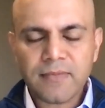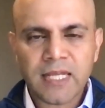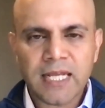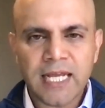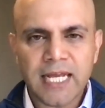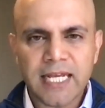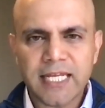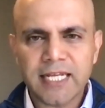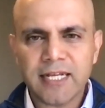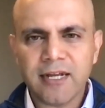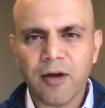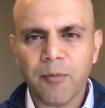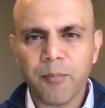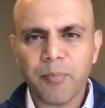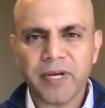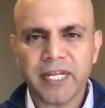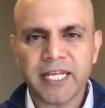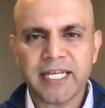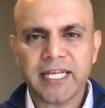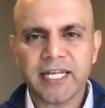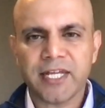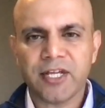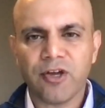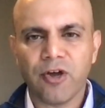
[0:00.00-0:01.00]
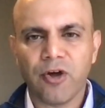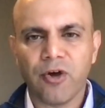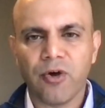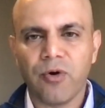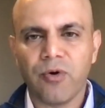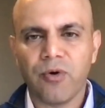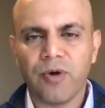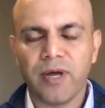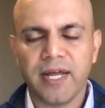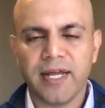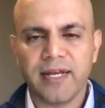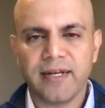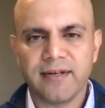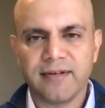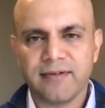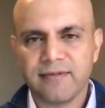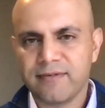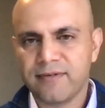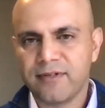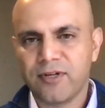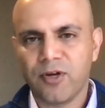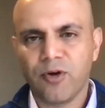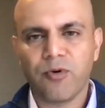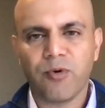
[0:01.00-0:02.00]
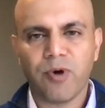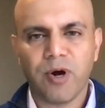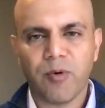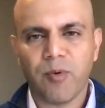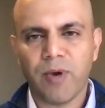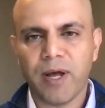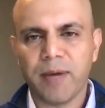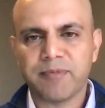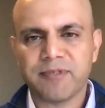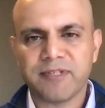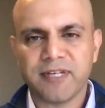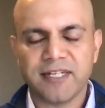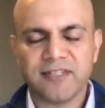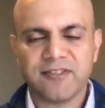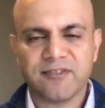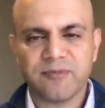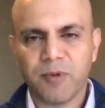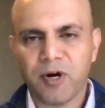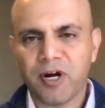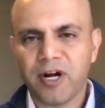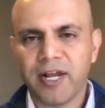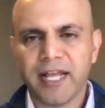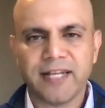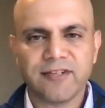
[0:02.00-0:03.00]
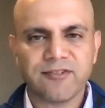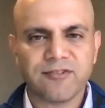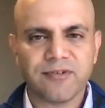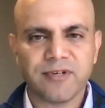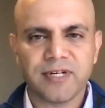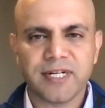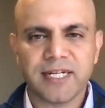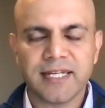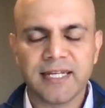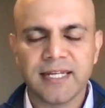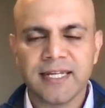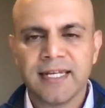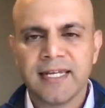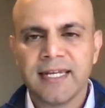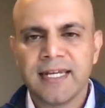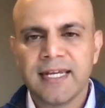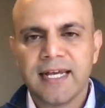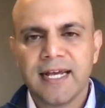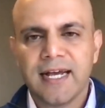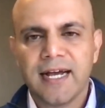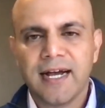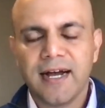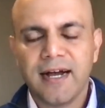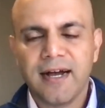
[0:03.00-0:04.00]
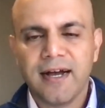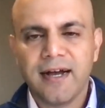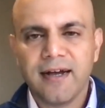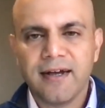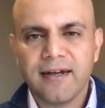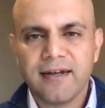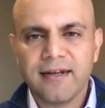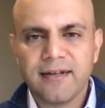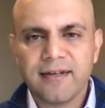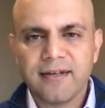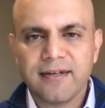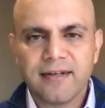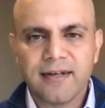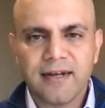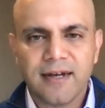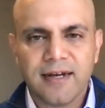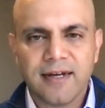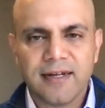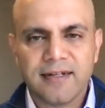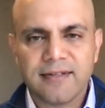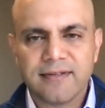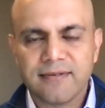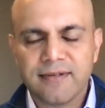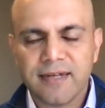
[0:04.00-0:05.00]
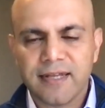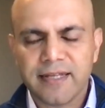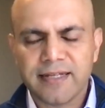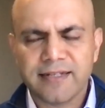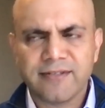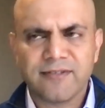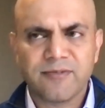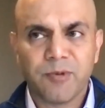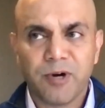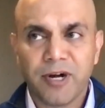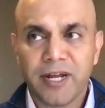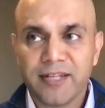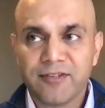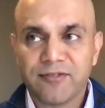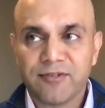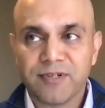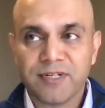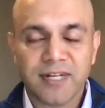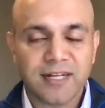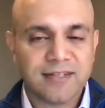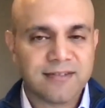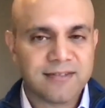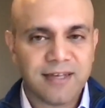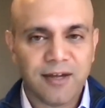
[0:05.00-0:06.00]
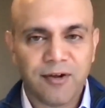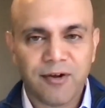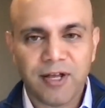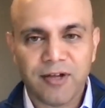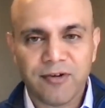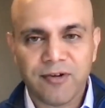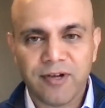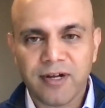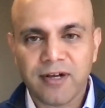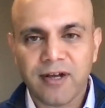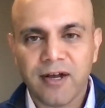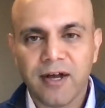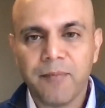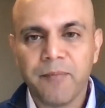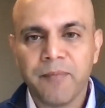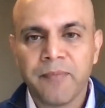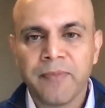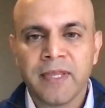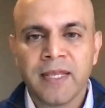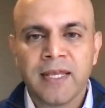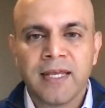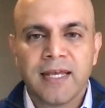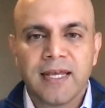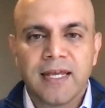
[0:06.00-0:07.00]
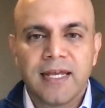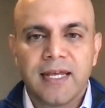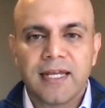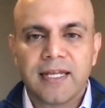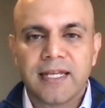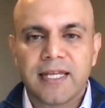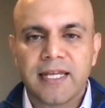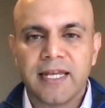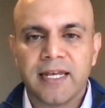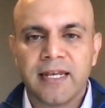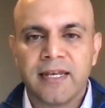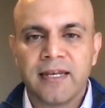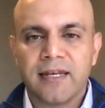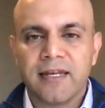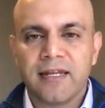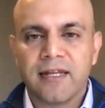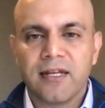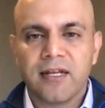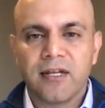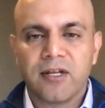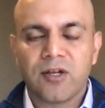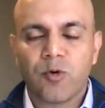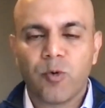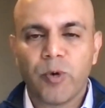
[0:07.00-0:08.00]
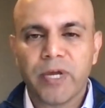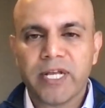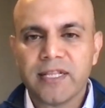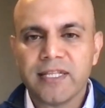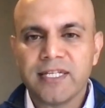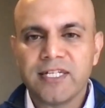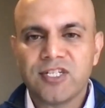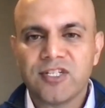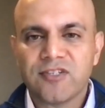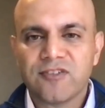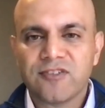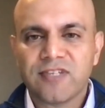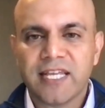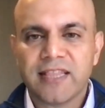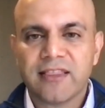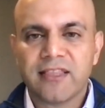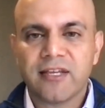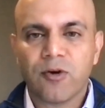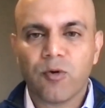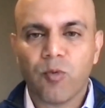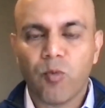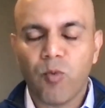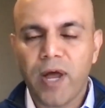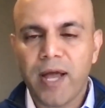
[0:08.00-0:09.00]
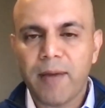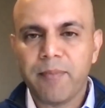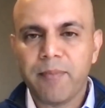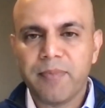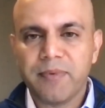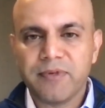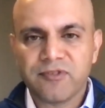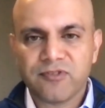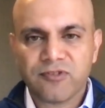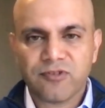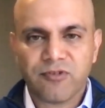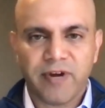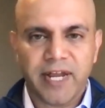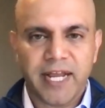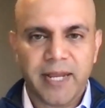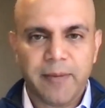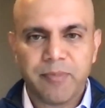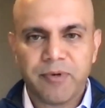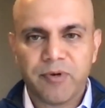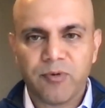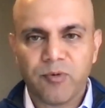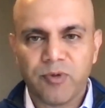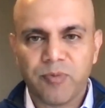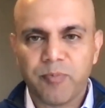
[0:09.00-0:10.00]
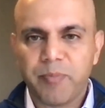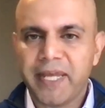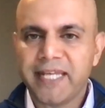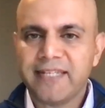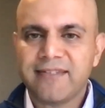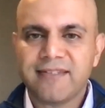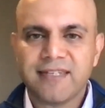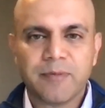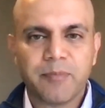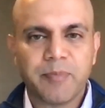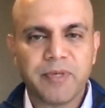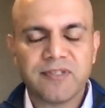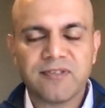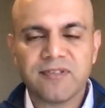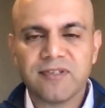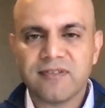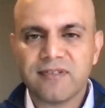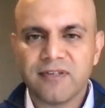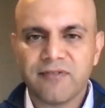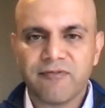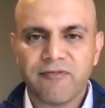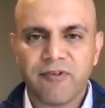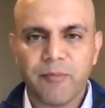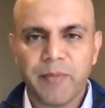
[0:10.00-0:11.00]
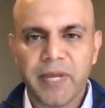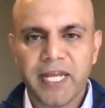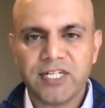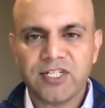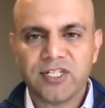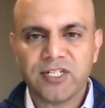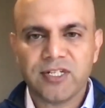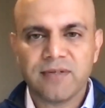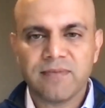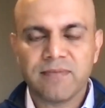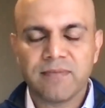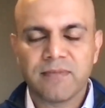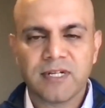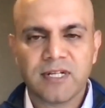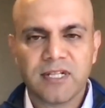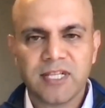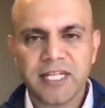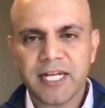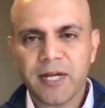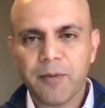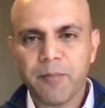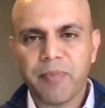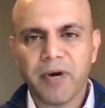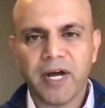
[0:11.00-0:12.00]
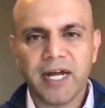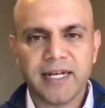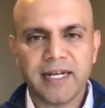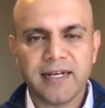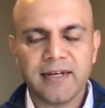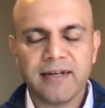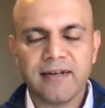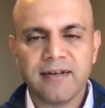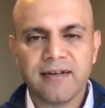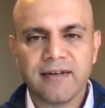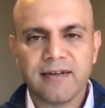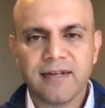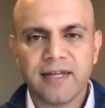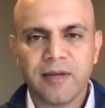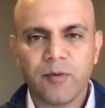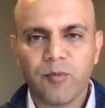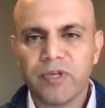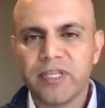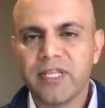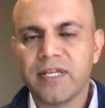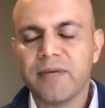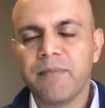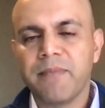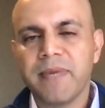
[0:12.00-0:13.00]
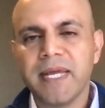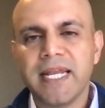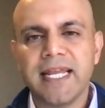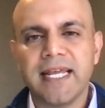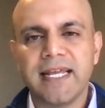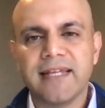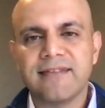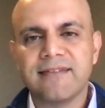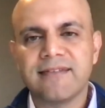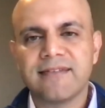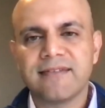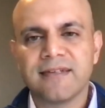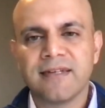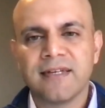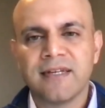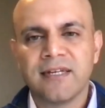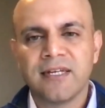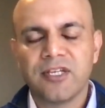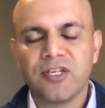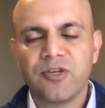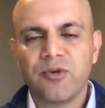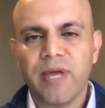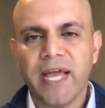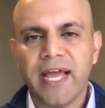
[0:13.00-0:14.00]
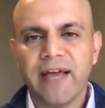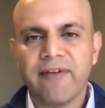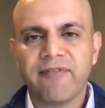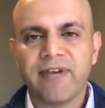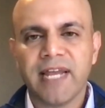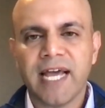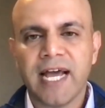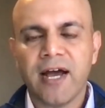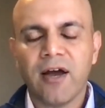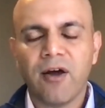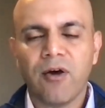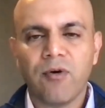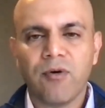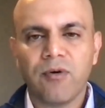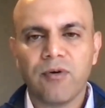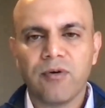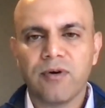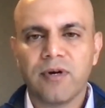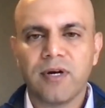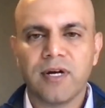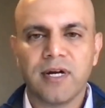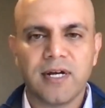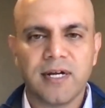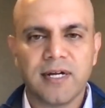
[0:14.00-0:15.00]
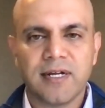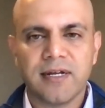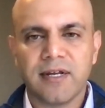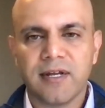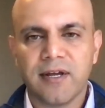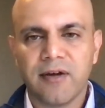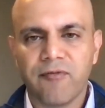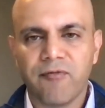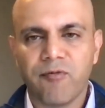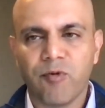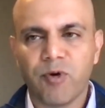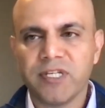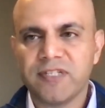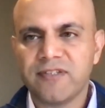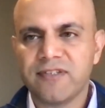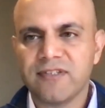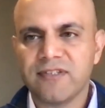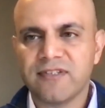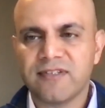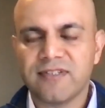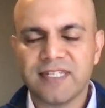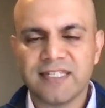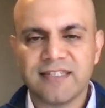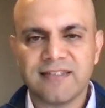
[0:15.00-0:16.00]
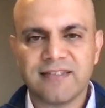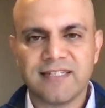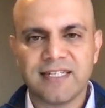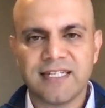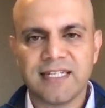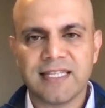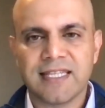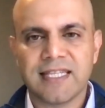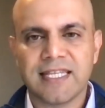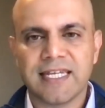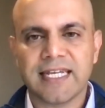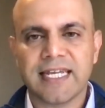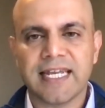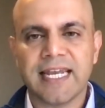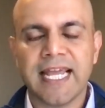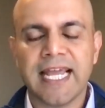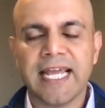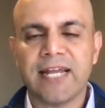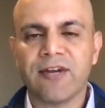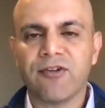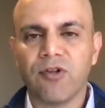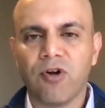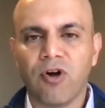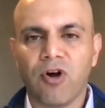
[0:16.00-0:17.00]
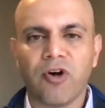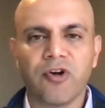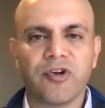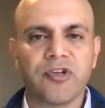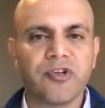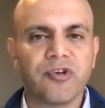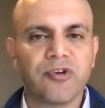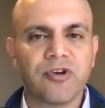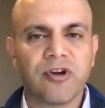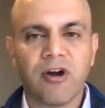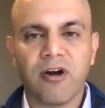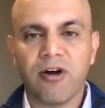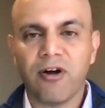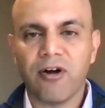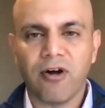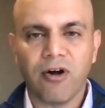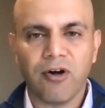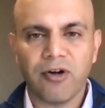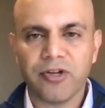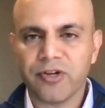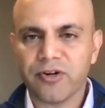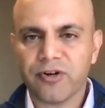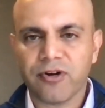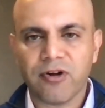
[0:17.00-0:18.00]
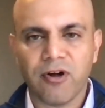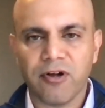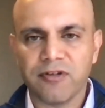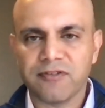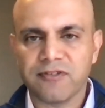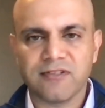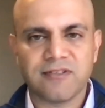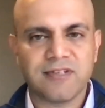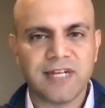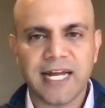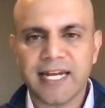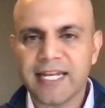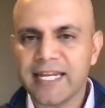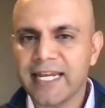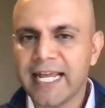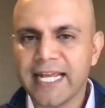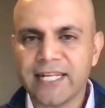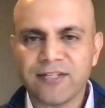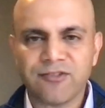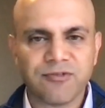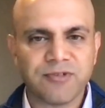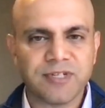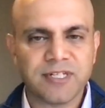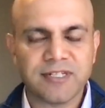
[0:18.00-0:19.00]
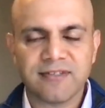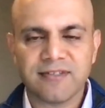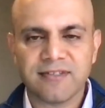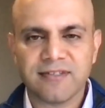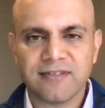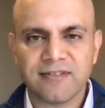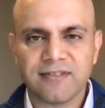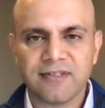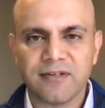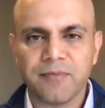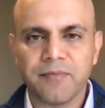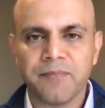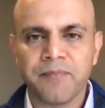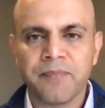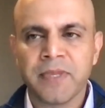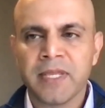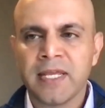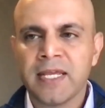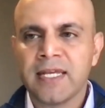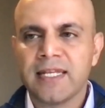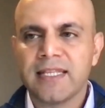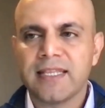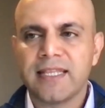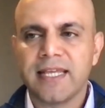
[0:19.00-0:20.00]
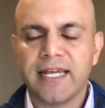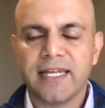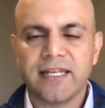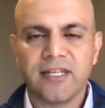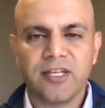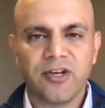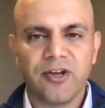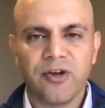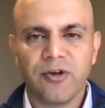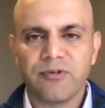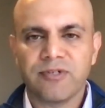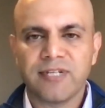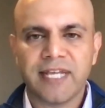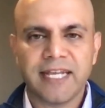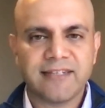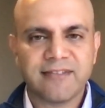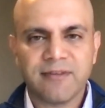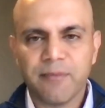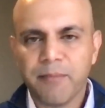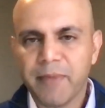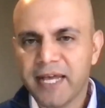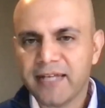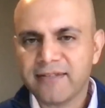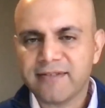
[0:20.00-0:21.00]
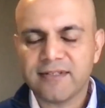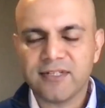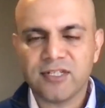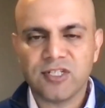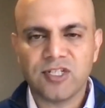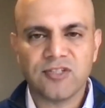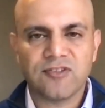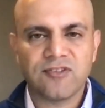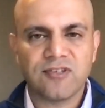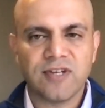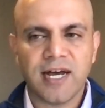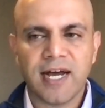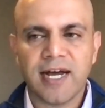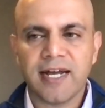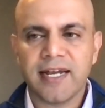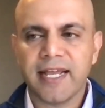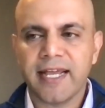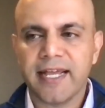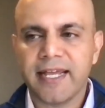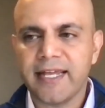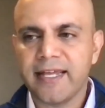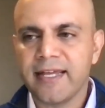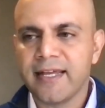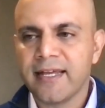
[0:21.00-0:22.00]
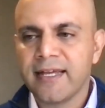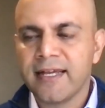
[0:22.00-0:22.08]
Any company can go to our website, Smart Answering, I think it's smartanswering.soundhound.com, can quickly just get their web scrape with basic business information, click a button, and within minutes, you have now a voice assistant that can handle all your calls. It's not an answering system that takes a message. It's not a